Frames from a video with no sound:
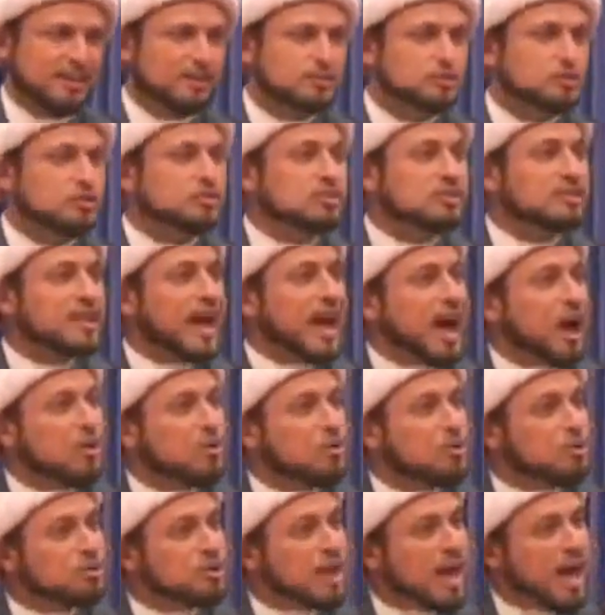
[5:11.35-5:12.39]
So he said,
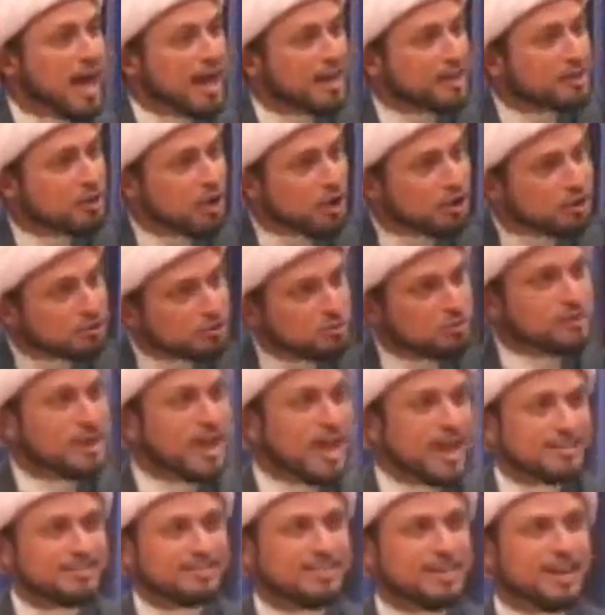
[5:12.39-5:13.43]
how could I not do
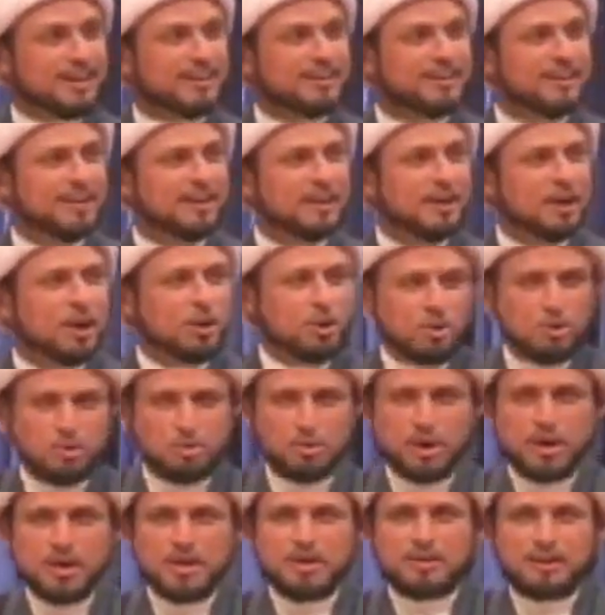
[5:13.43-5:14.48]
like that?
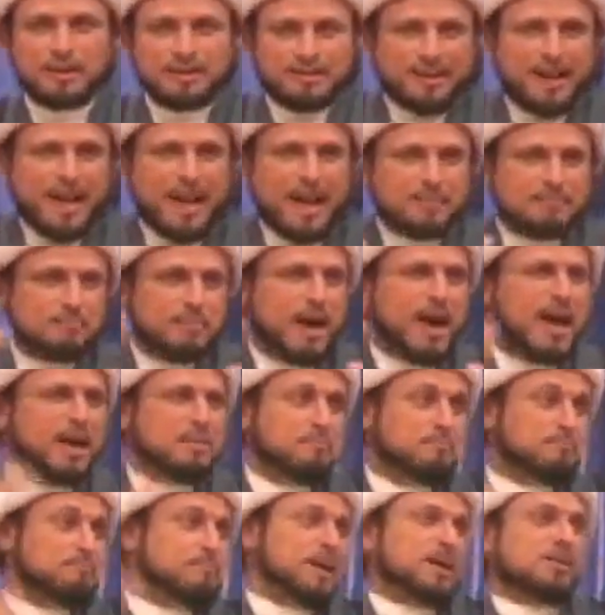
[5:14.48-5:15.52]
Who? Uh, I'm,
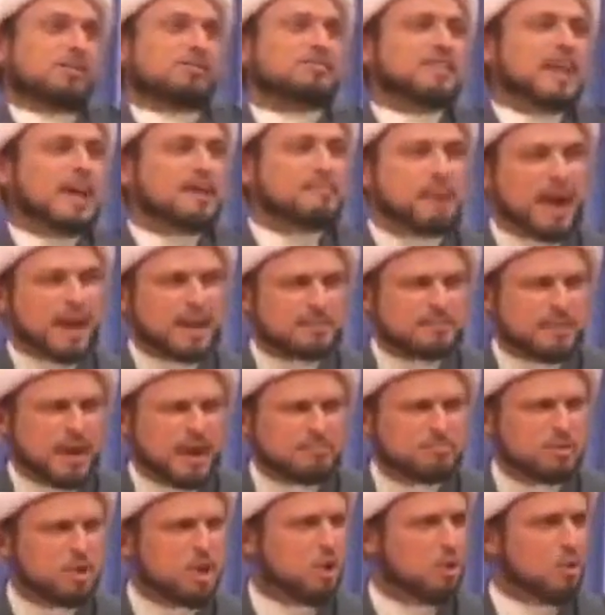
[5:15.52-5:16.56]
I'm better than my
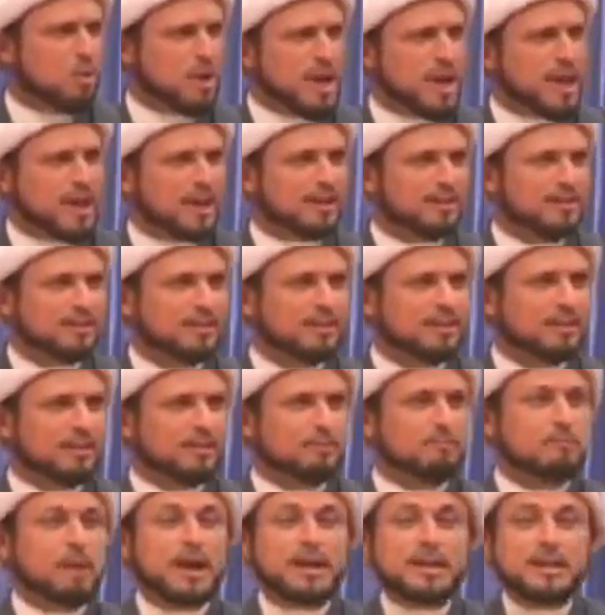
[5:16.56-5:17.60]
Imam? No way.
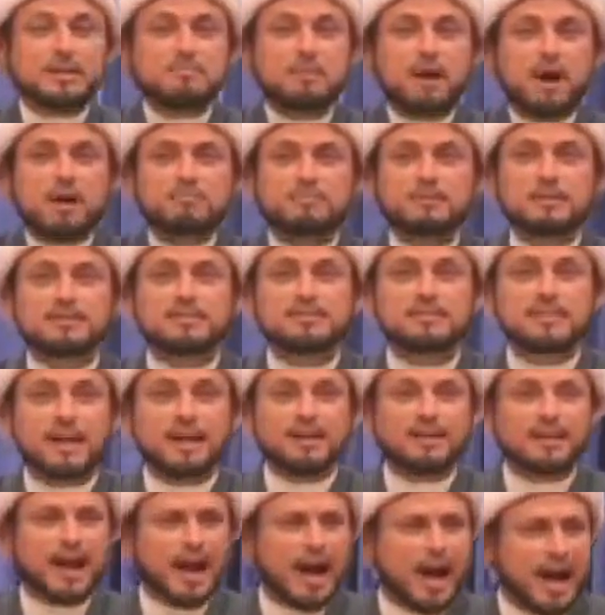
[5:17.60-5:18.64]
My Imam did
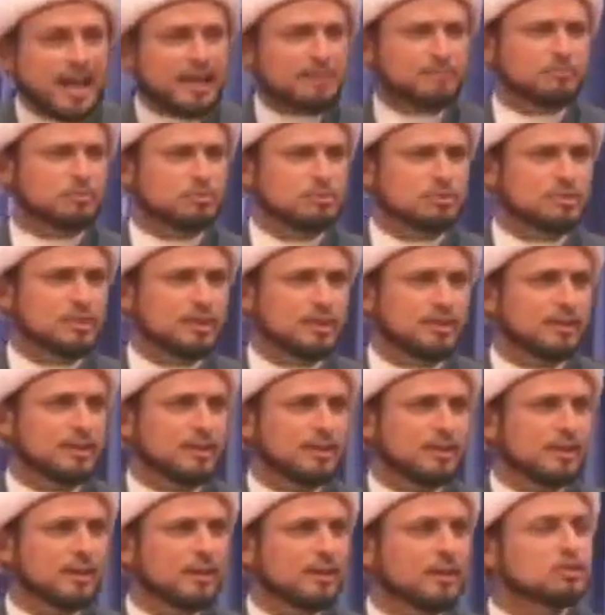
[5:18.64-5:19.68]
that. I am doing that.
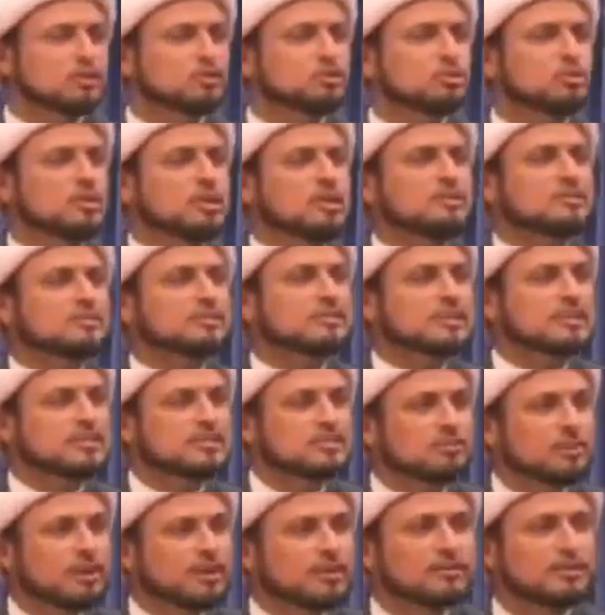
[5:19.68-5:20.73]
So these,
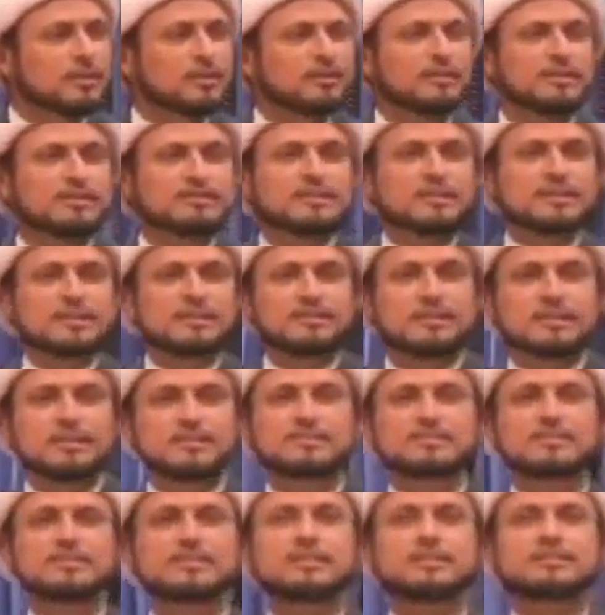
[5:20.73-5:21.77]
these, uh, these,
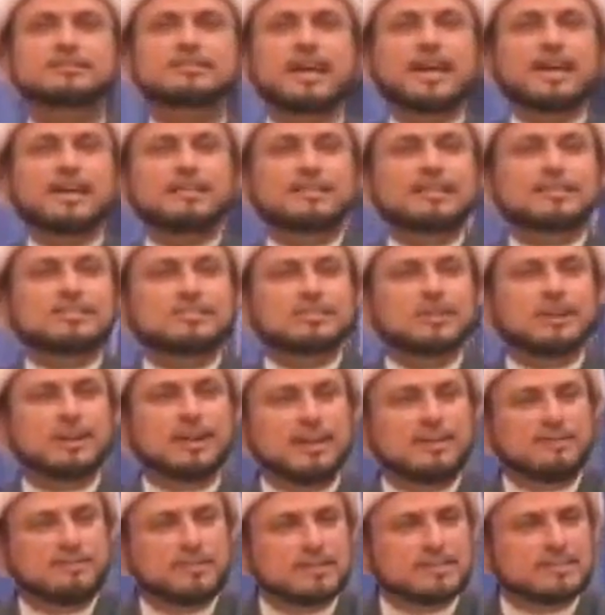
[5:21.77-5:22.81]
these, these, these
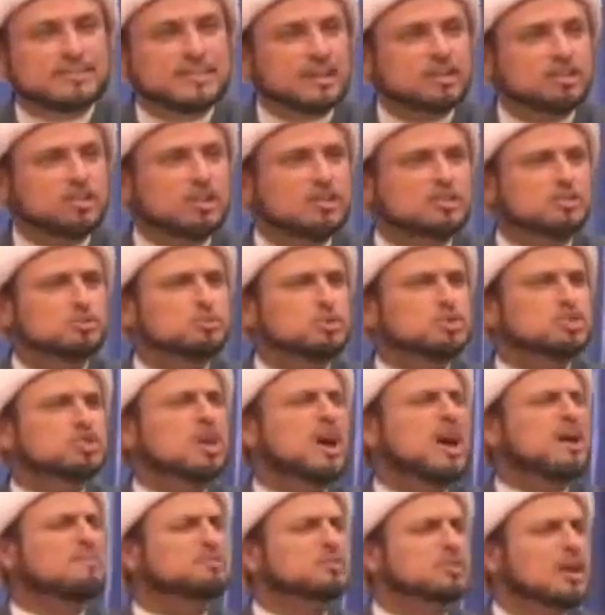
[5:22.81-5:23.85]
grieving sessions which
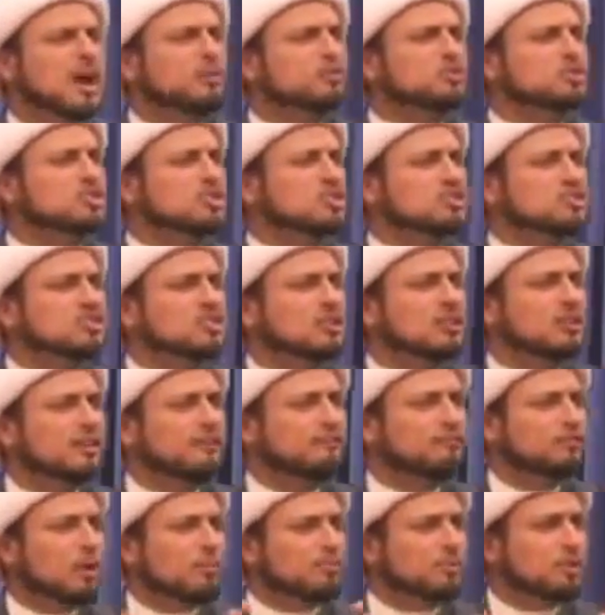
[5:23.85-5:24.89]
comes out sincerely
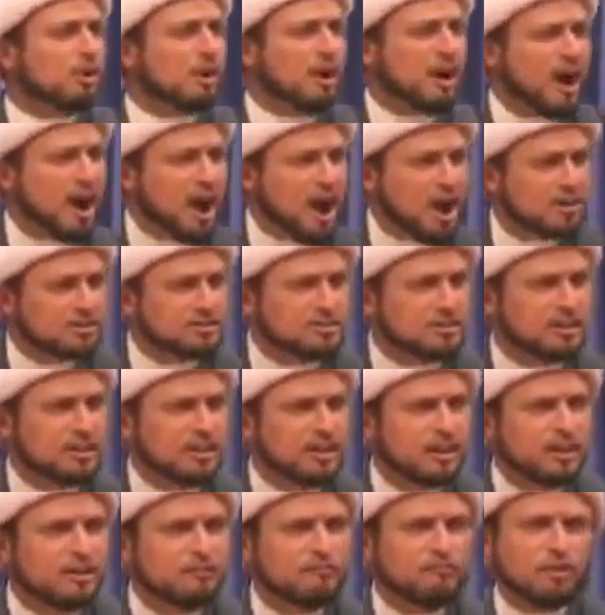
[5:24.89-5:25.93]
from your heart
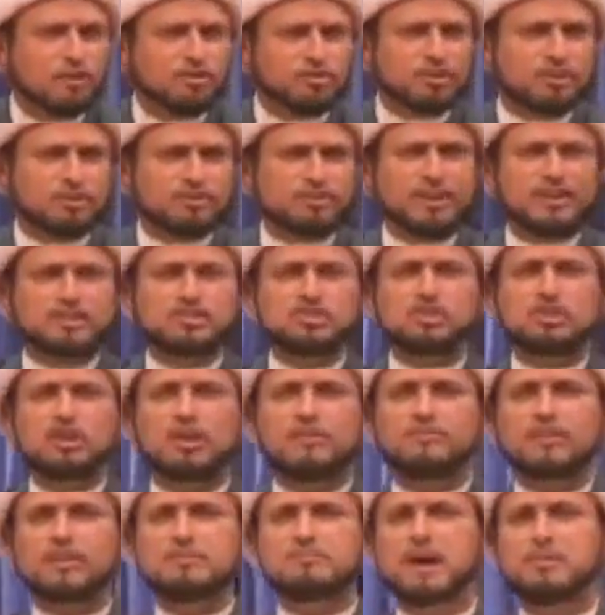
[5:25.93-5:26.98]
for the tragedy
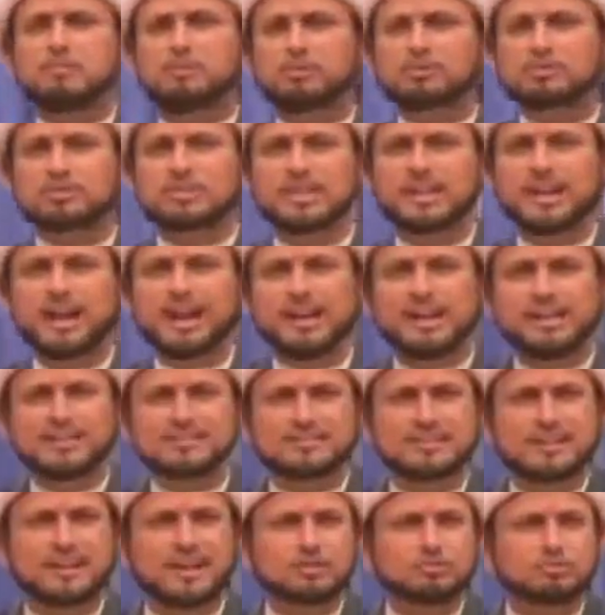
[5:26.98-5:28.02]
of Imam Hussein alayhi
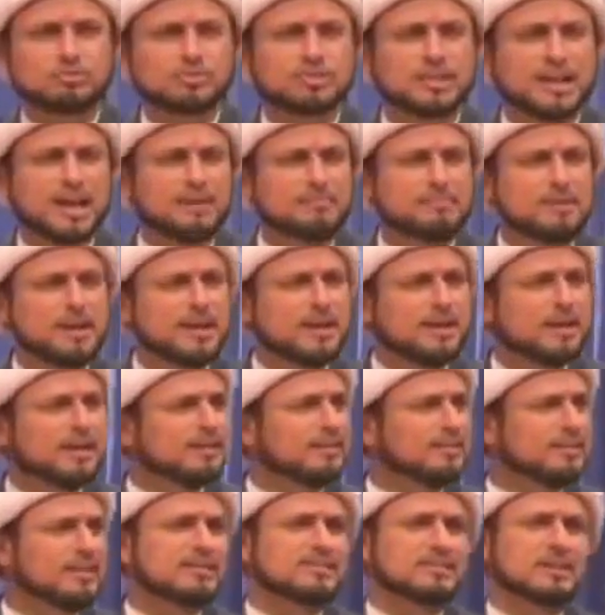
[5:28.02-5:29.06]
salatu wasalam,
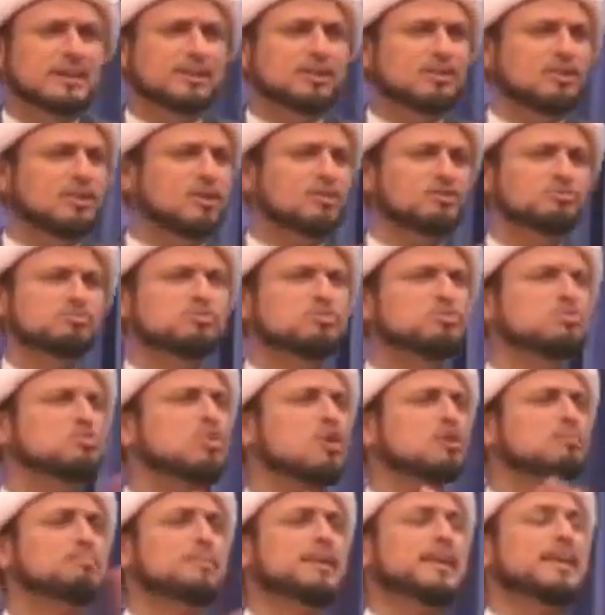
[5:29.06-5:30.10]
these are not, do
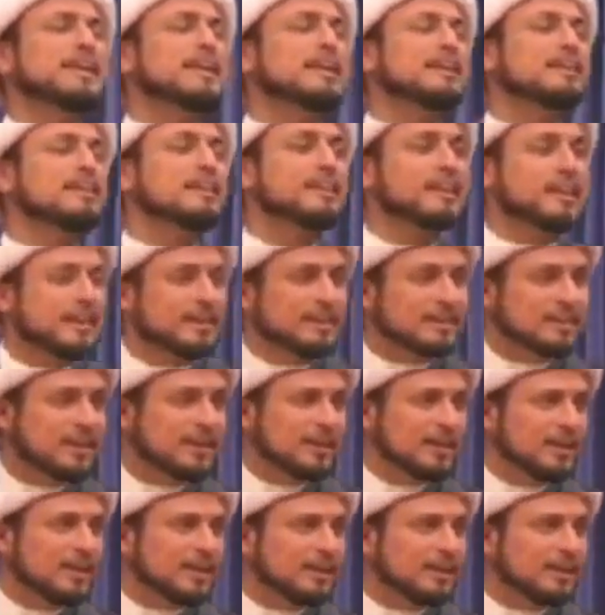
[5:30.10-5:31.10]
not belittle it